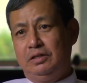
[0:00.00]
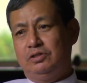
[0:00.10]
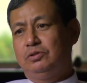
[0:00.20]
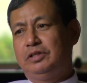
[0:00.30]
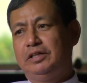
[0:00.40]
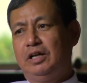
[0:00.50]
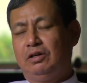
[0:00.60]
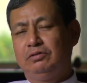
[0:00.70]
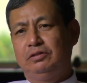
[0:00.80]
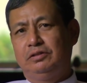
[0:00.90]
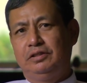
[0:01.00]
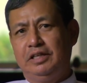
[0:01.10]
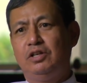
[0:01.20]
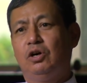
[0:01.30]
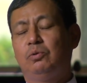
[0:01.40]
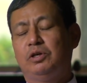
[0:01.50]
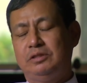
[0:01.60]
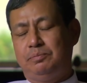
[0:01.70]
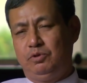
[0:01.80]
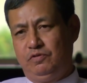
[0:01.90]
So that now that law was
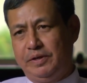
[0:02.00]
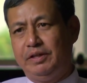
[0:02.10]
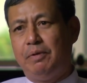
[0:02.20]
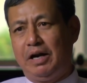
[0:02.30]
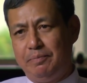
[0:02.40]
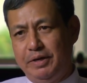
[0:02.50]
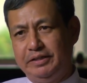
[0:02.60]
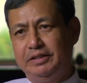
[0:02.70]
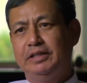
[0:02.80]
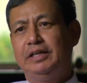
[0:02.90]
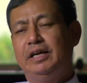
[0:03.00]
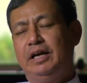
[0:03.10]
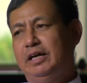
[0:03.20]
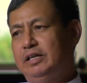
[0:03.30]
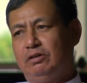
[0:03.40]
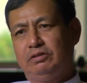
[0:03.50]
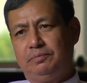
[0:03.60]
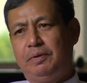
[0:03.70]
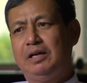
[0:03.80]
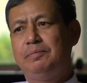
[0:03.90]
approved by the parliament, and now the
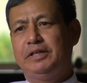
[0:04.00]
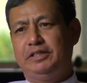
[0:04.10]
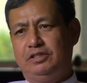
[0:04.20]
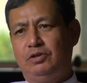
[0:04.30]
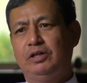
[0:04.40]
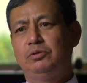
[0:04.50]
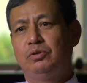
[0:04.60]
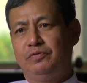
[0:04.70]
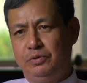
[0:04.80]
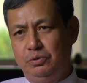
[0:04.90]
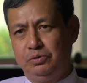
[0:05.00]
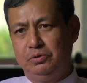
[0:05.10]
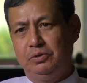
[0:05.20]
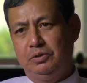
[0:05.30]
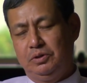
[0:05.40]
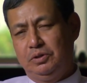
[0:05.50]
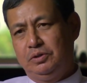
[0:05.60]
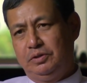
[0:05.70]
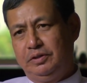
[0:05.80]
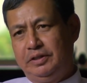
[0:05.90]
parliament is trying to review
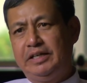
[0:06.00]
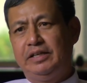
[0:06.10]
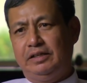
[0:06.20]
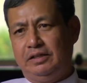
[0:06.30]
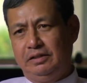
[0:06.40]
that